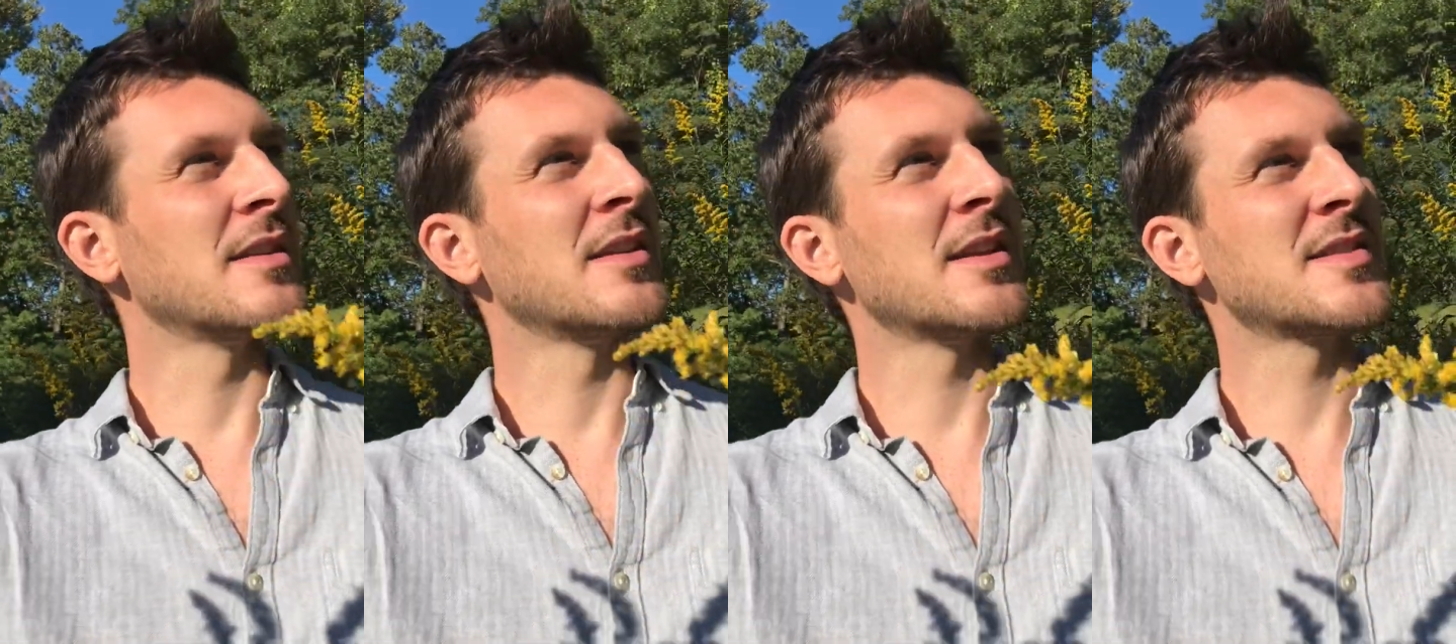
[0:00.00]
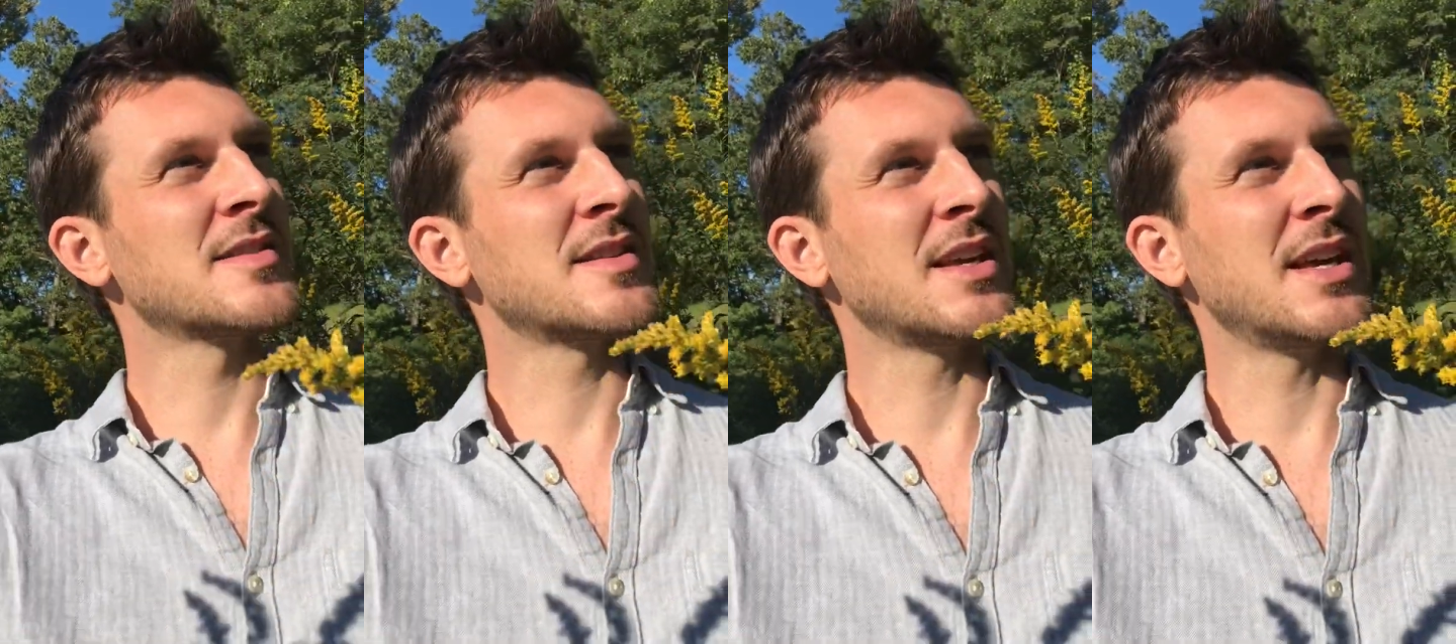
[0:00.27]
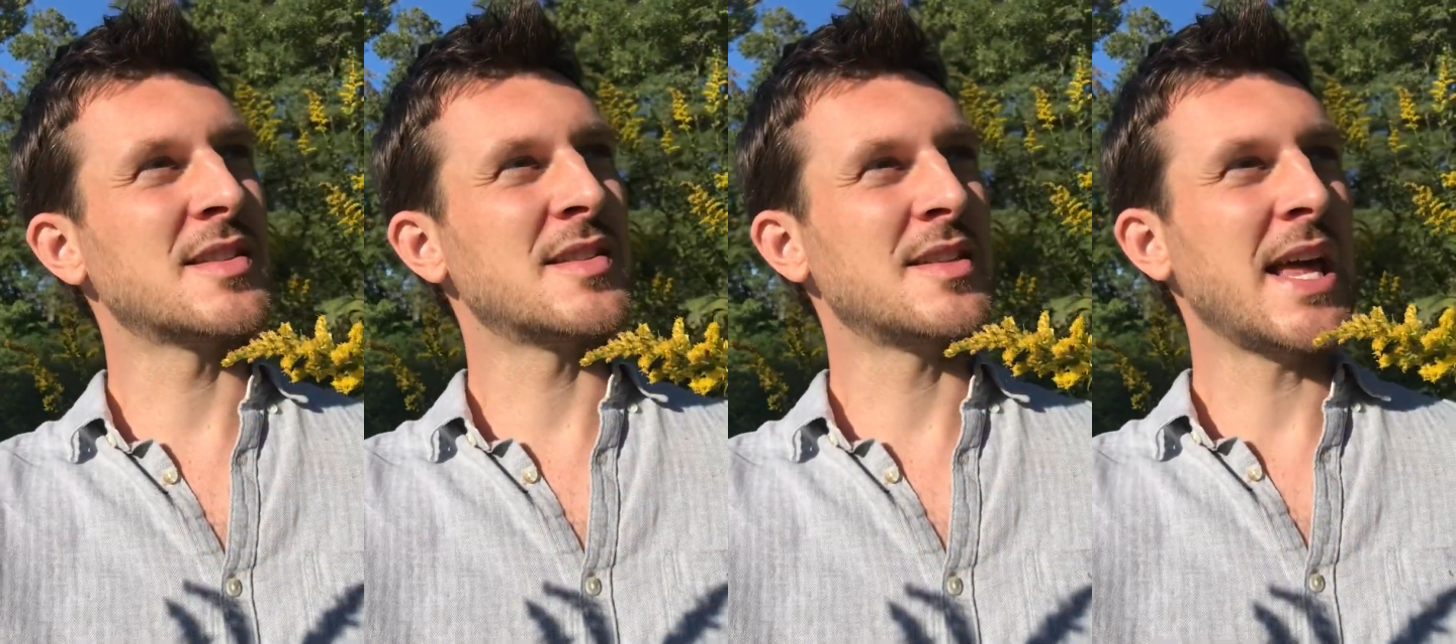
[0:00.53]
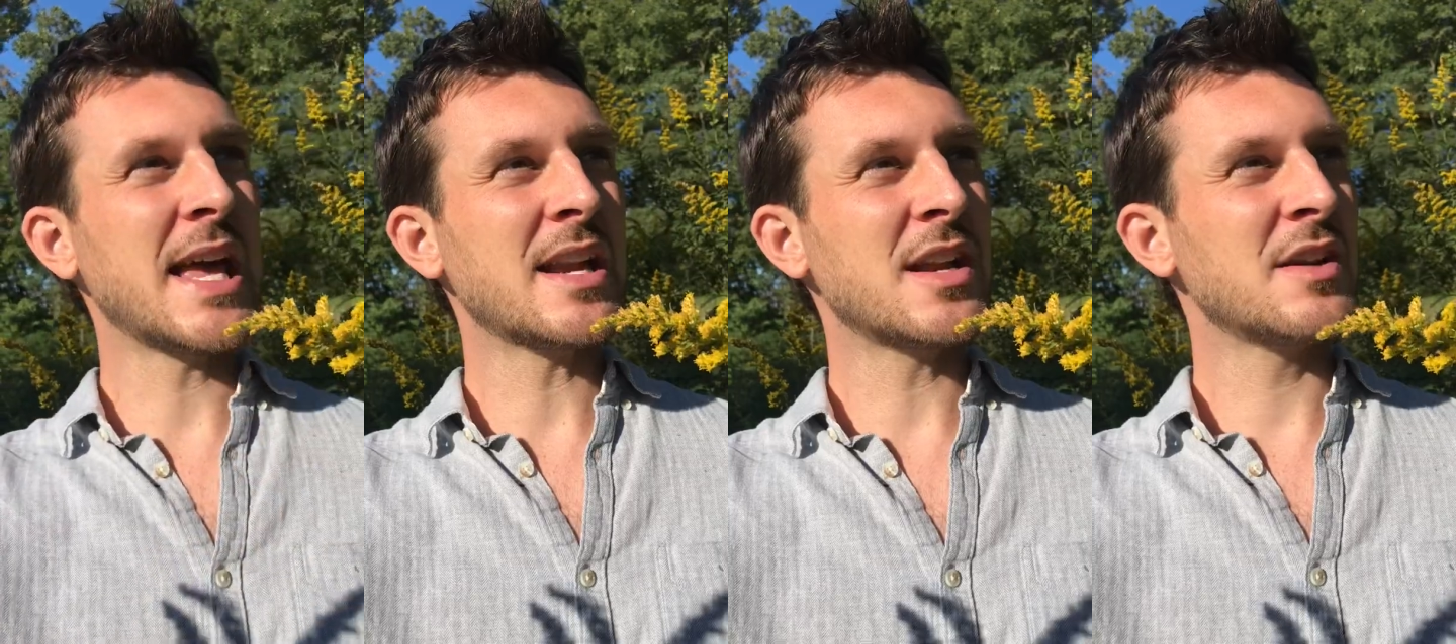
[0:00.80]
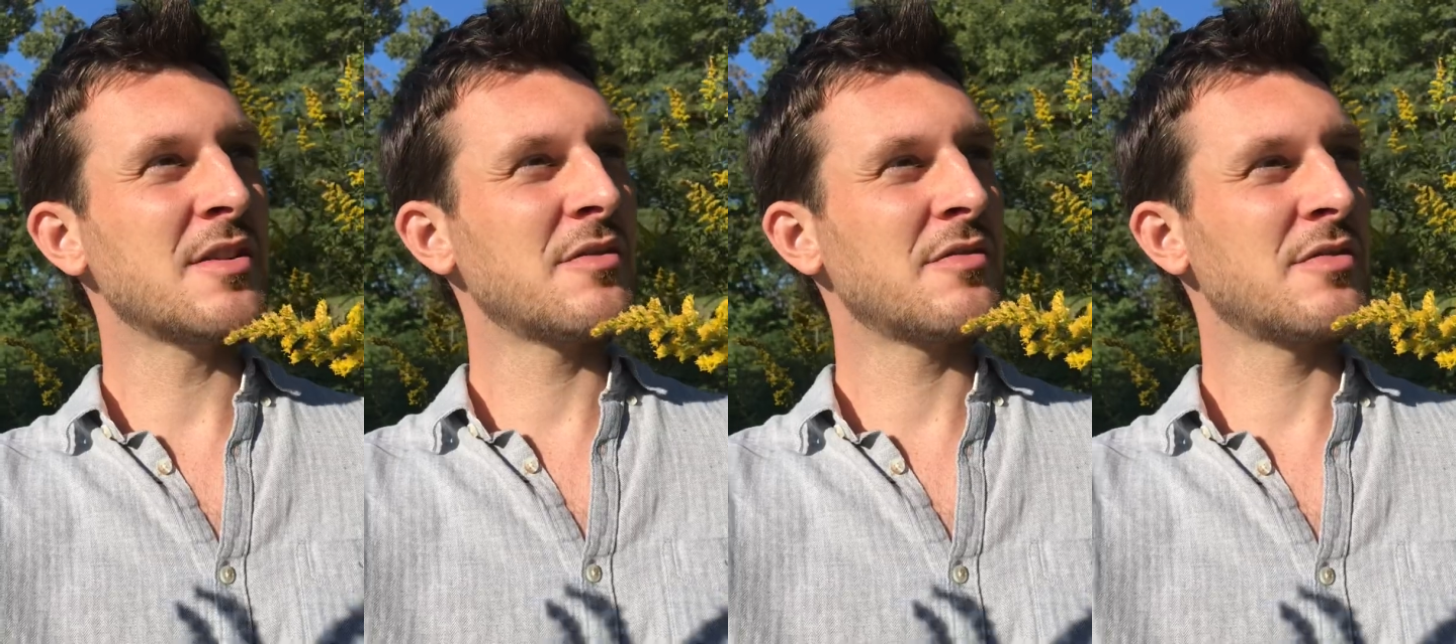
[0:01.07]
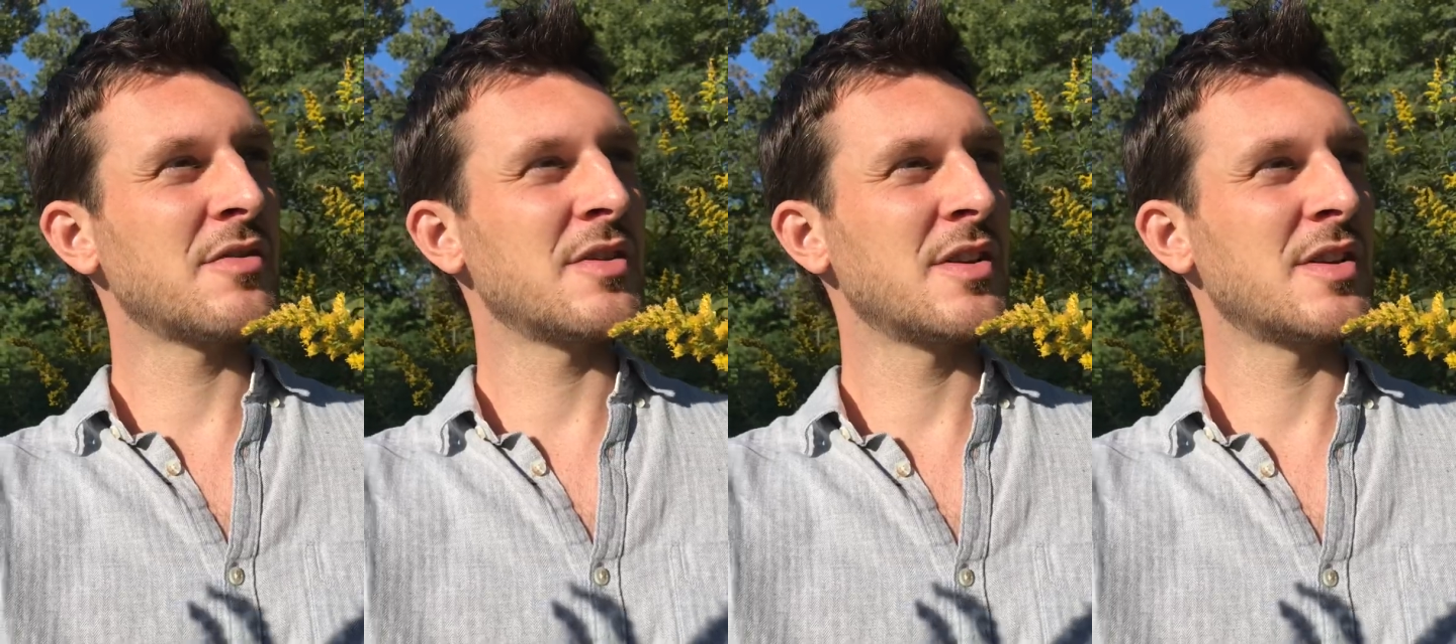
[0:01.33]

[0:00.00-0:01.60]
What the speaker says: Let's see, it's native,